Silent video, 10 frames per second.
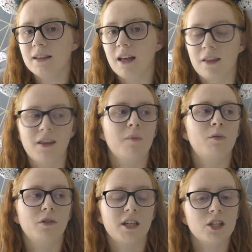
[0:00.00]
at the
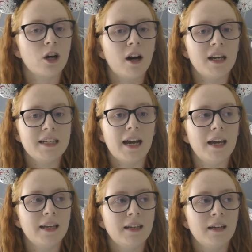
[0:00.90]
airport the entire
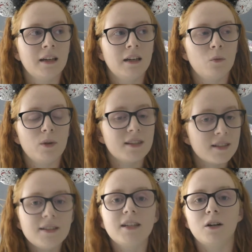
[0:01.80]
day with
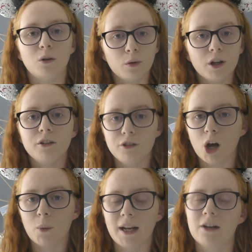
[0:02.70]
still
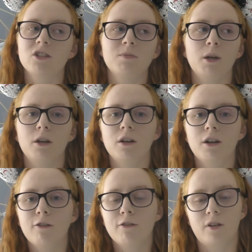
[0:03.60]
no announcement
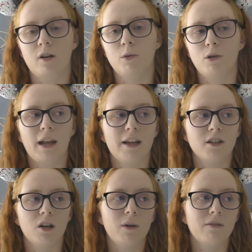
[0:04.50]
from
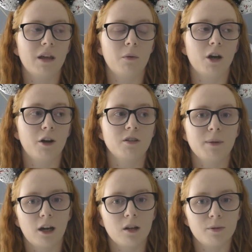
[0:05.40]
Orlando whether they were going to
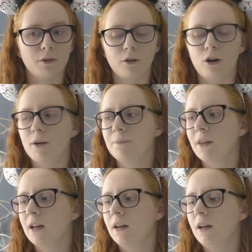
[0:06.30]
be open or not.
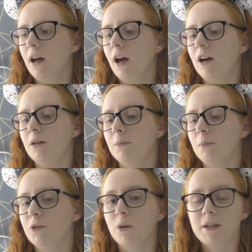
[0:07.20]

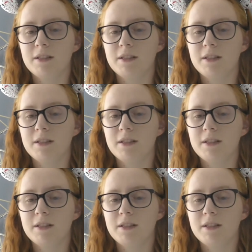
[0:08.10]
So